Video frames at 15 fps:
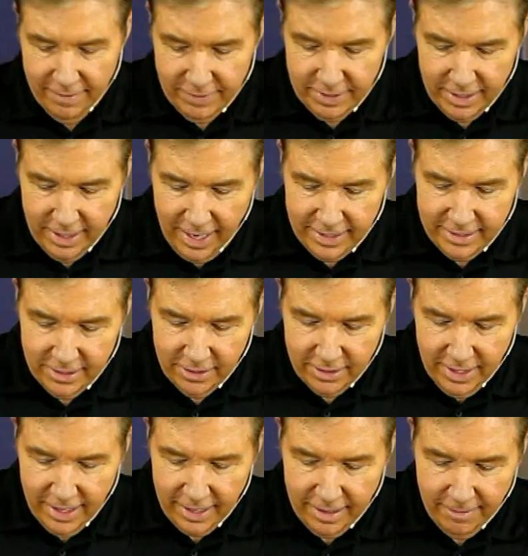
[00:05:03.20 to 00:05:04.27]
it a nice little
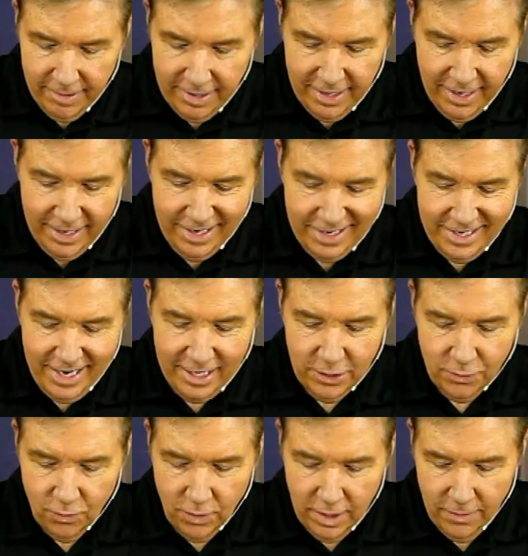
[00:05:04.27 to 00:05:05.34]
kick. It tastes
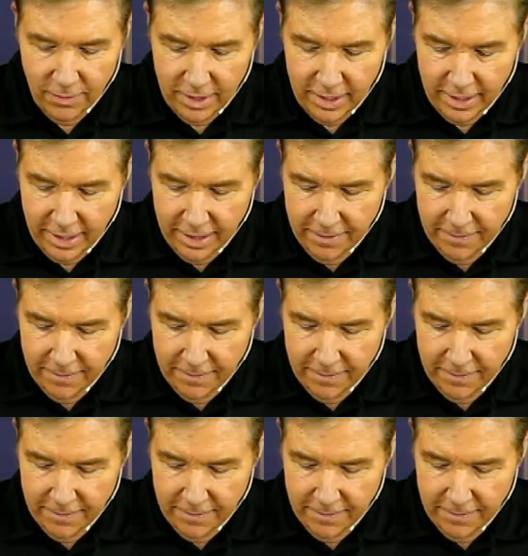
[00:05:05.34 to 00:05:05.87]
really, really good.